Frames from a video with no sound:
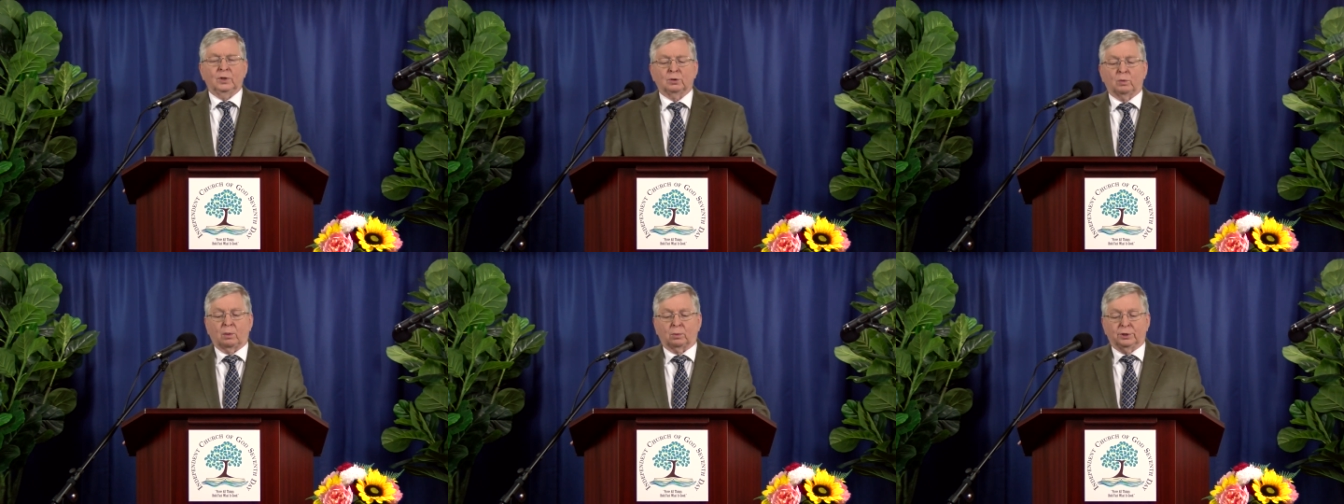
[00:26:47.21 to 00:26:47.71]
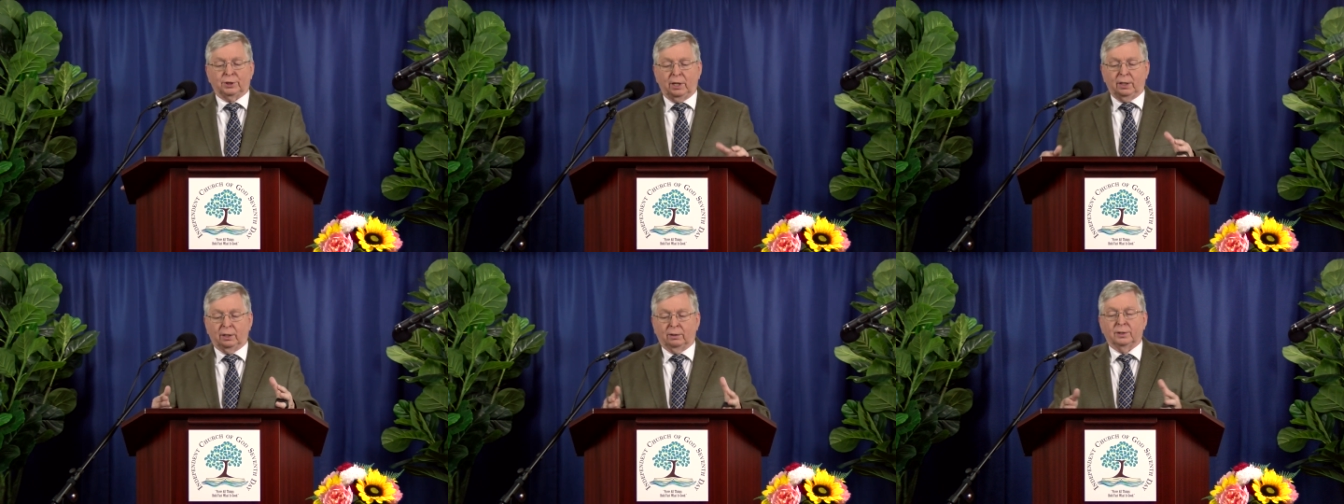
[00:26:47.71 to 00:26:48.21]
So what we're
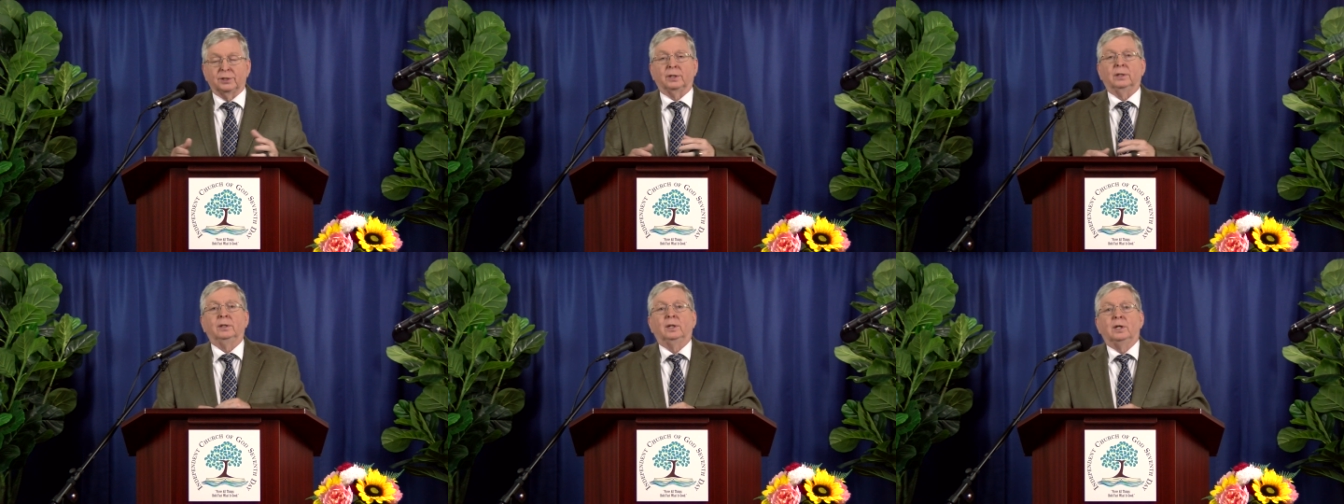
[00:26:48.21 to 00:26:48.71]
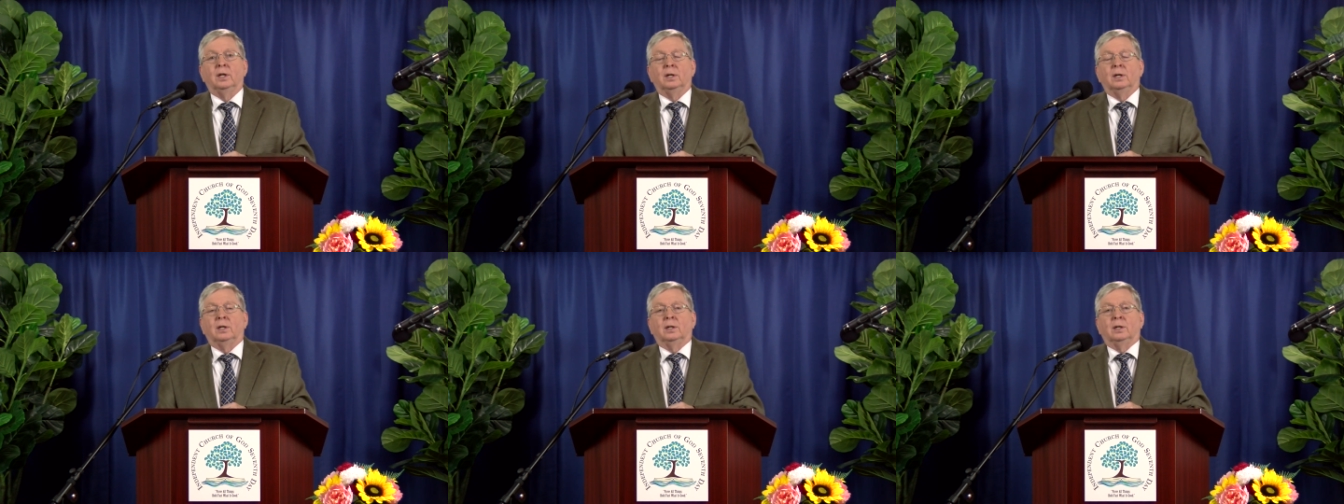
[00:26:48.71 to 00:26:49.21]
seeing here is that
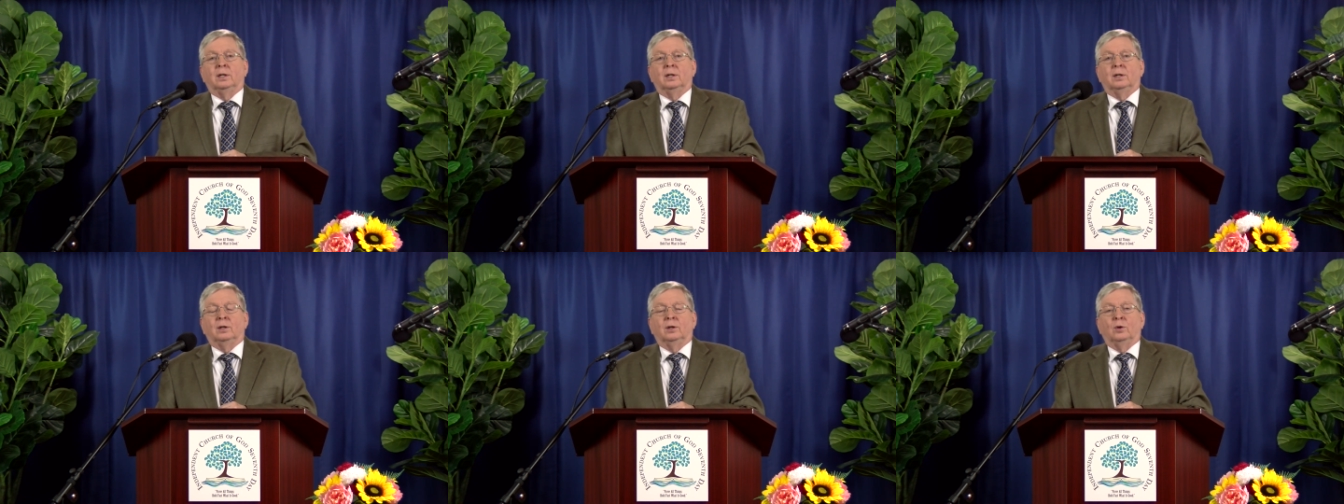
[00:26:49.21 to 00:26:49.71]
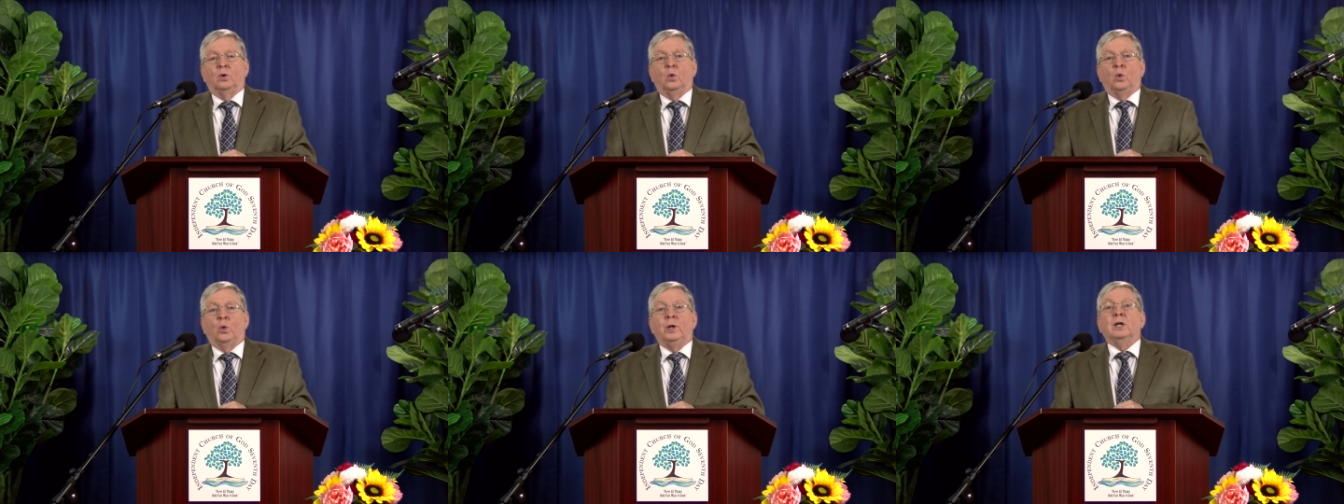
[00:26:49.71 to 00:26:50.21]

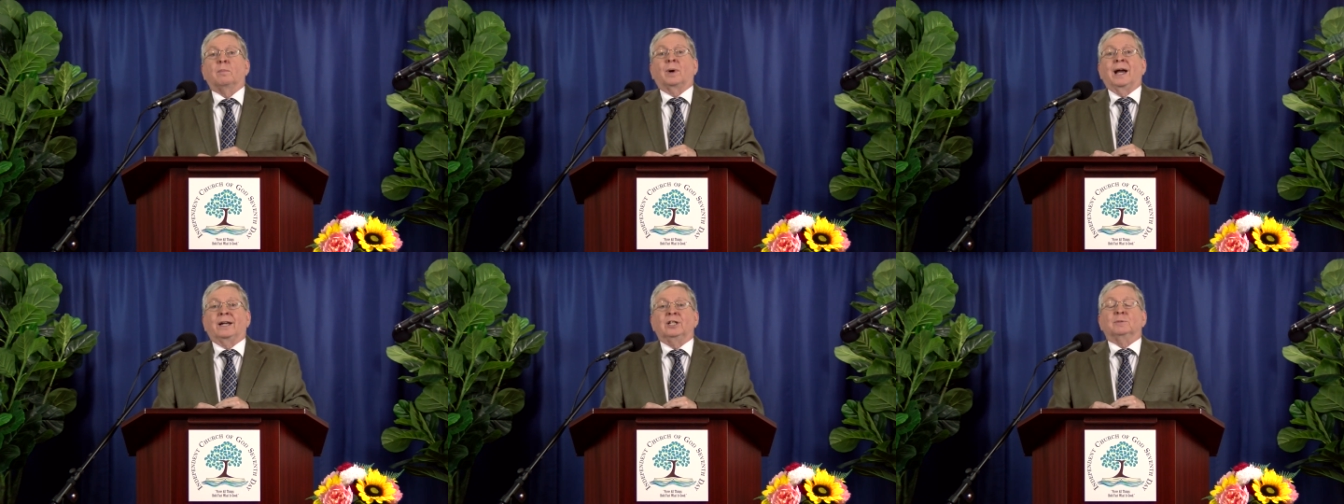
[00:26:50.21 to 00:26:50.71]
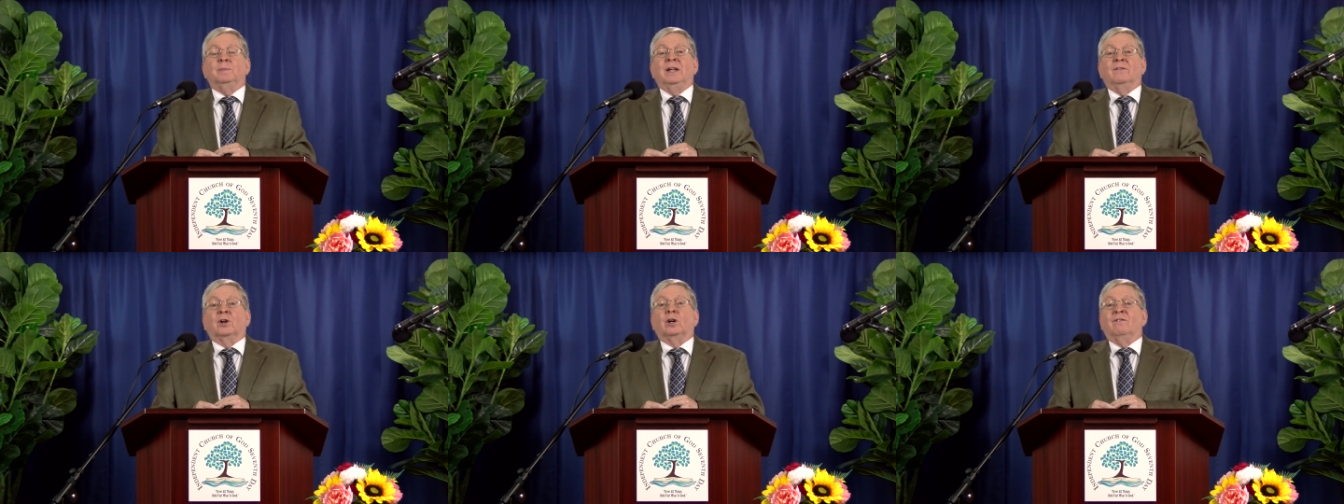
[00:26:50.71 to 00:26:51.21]
we need to practice
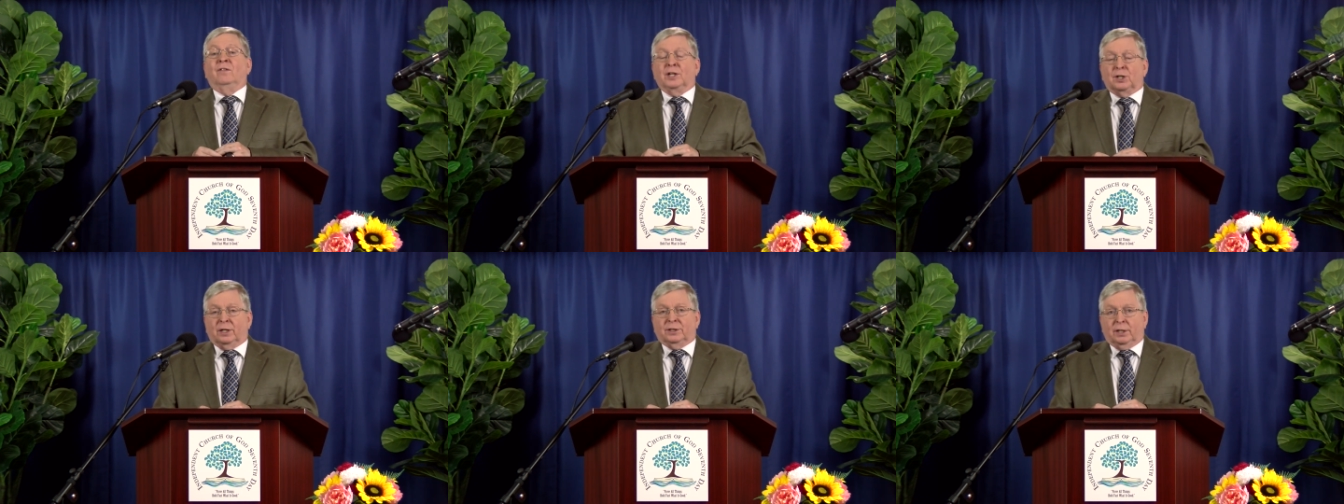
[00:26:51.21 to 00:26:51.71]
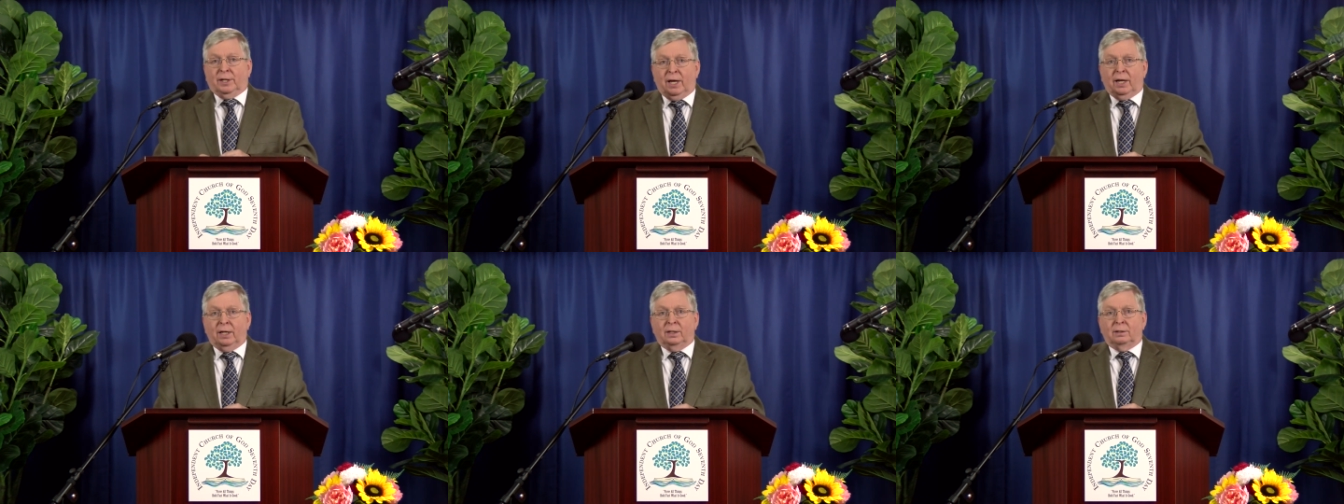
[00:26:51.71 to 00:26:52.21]
being very vigilant
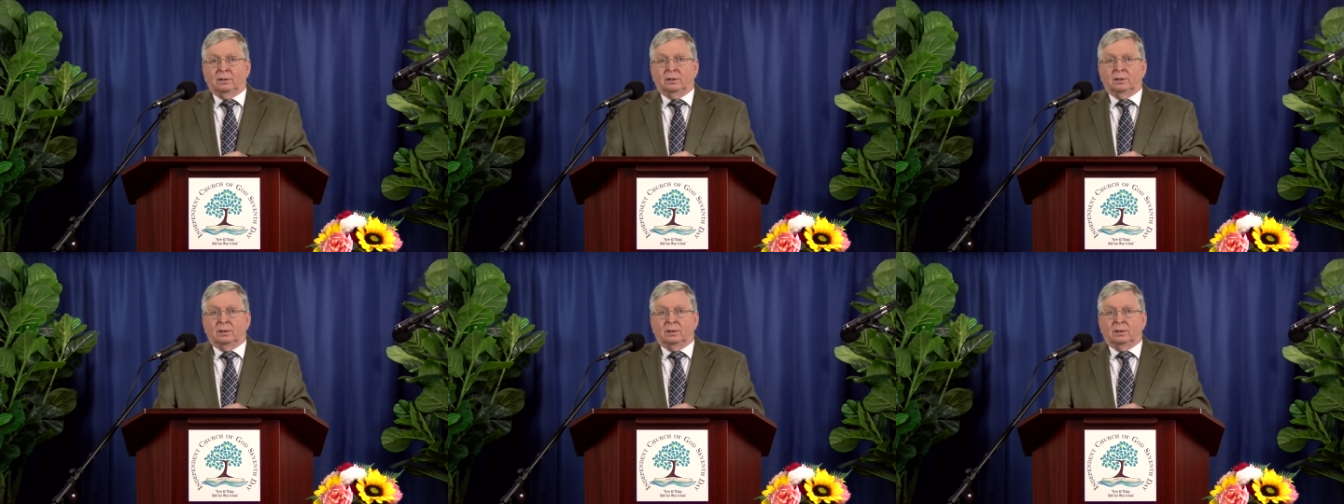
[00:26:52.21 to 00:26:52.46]
today